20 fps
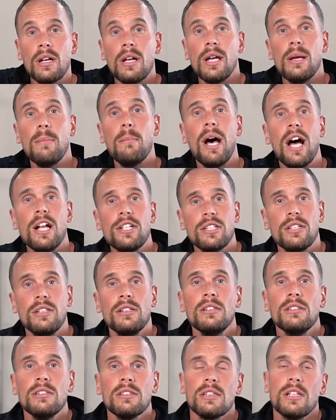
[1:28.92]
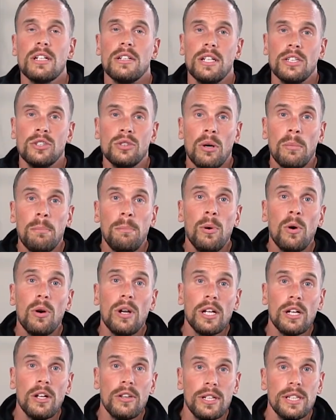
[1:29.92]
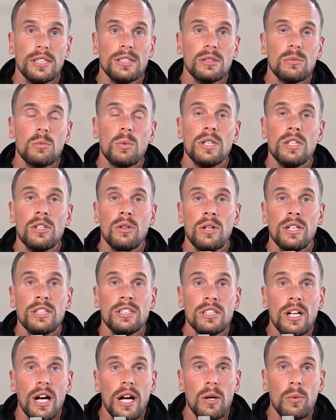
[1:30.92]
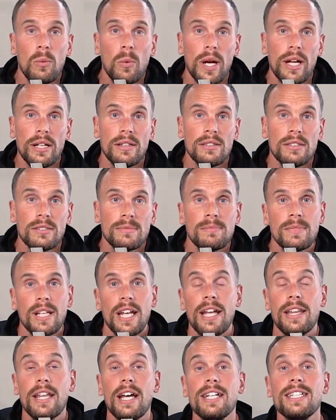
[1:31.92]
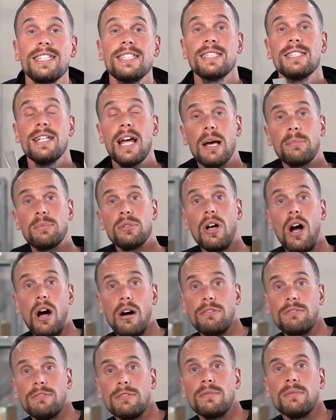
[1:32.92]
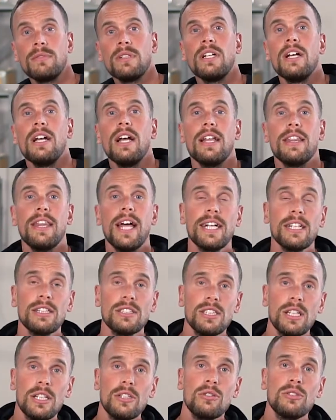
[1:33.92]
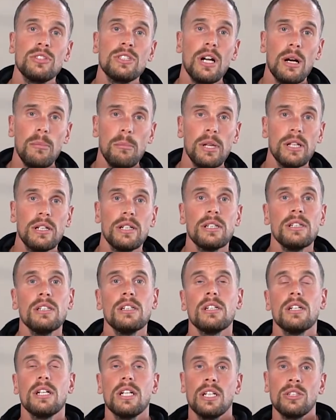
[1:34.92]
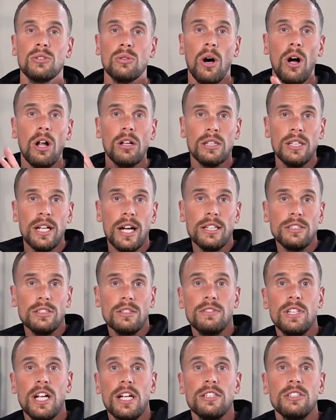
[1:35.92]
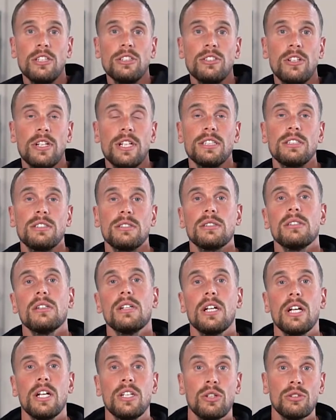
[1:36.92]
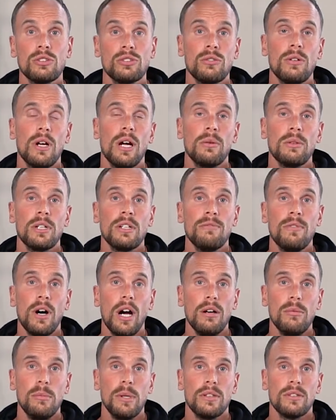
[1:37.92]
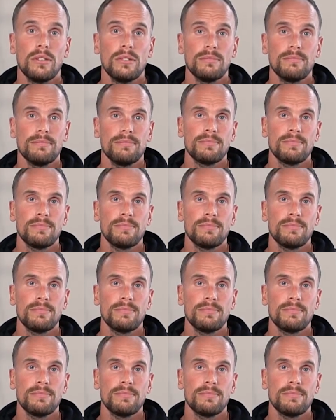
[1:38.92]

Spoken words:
Imagine that you're pulling on this with your entire weight and then it snaps off. That can send you tumbling into all kinds of dangerous things in your surrounding environment.